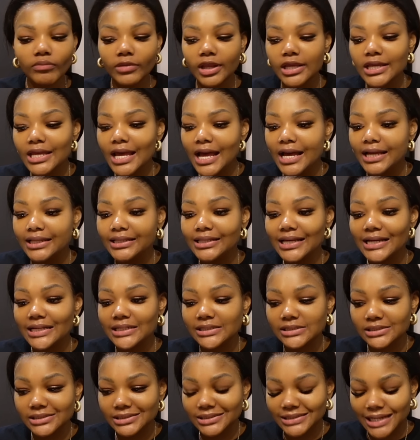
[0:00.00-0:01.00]
yeah, that
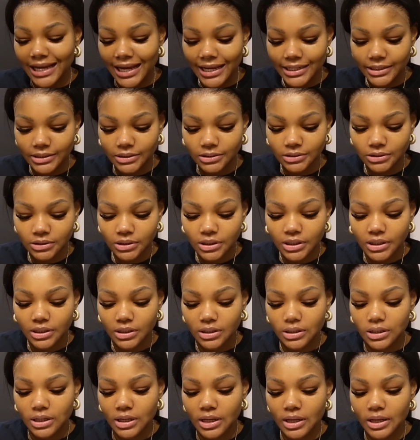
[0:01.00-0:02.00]
is done.
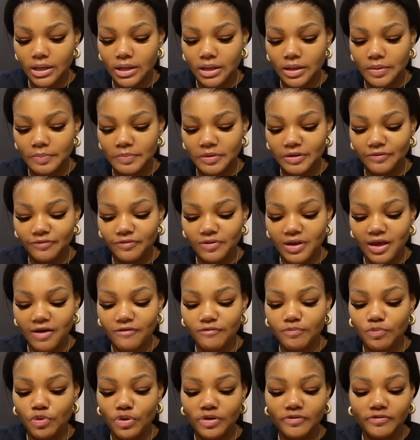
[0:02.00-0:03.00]
If you
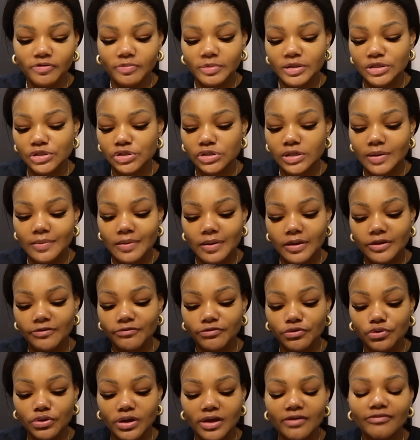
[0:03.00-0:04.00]
have more information,
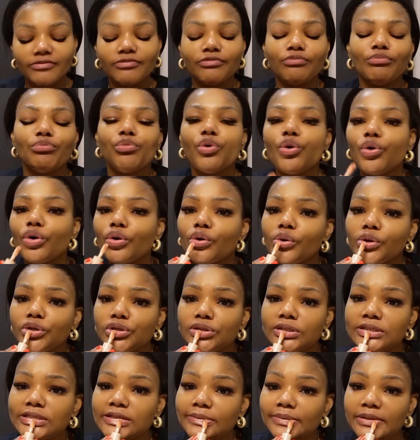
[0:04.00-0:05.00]
if you have more
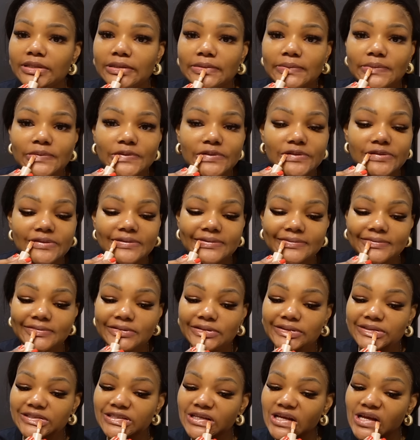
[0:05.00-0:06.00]
questions about the Brutal
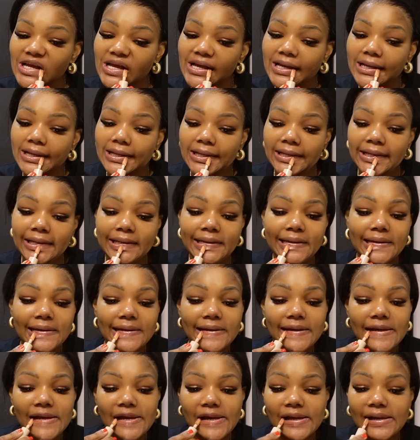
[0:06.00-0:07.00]
Fruit
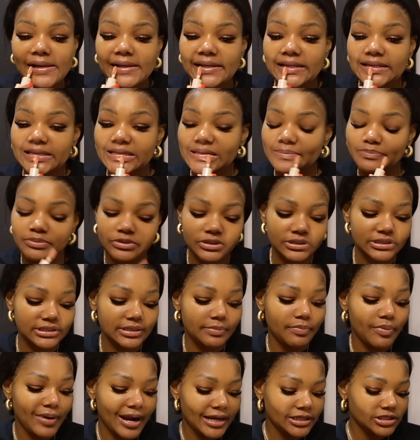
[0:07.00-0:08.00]
Spritzer
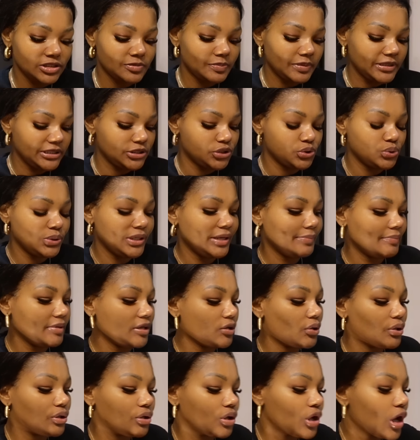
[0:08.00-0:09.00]
brunch, please do let me
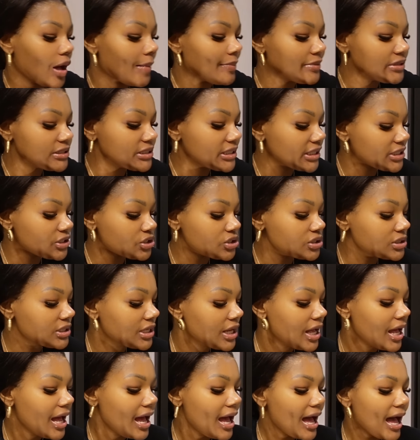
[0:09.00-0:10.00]
know in the comment section.
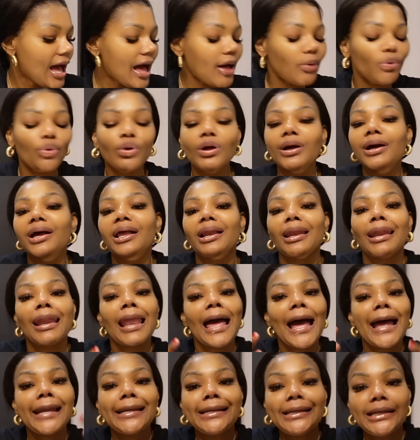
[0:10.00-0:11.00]
I will
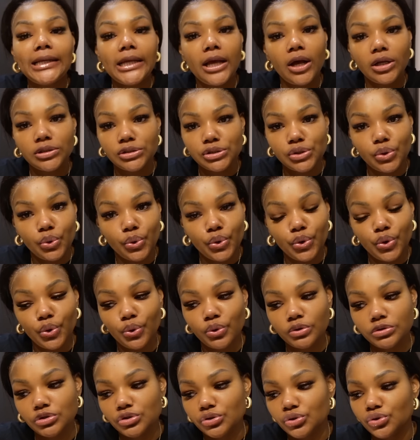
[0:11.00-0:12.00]
gladly answer all your
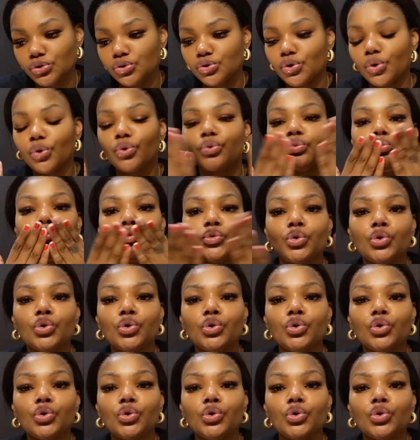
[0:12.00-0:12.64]
questions. So